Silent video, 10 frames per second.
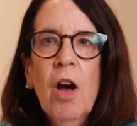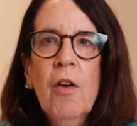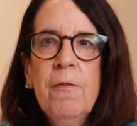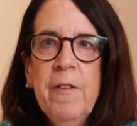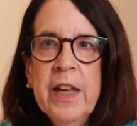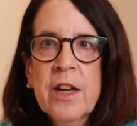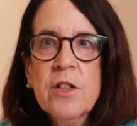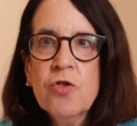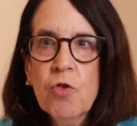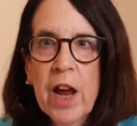of
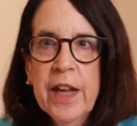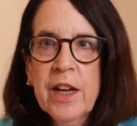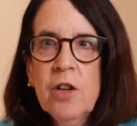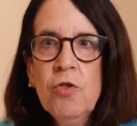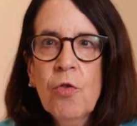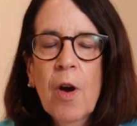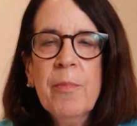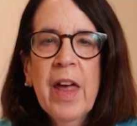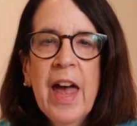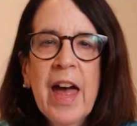venous drainage
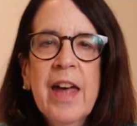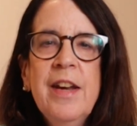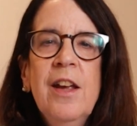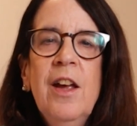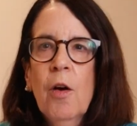from the head,